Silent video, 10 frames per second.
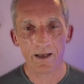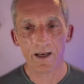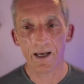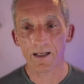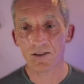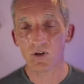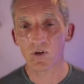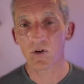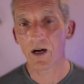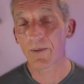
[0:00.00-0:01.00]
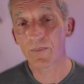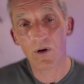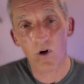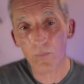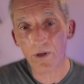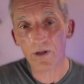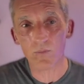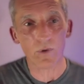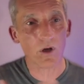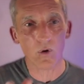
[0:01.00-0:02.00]
And so I'm open,
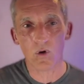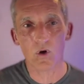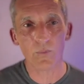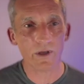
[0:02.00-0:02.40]
we are all open,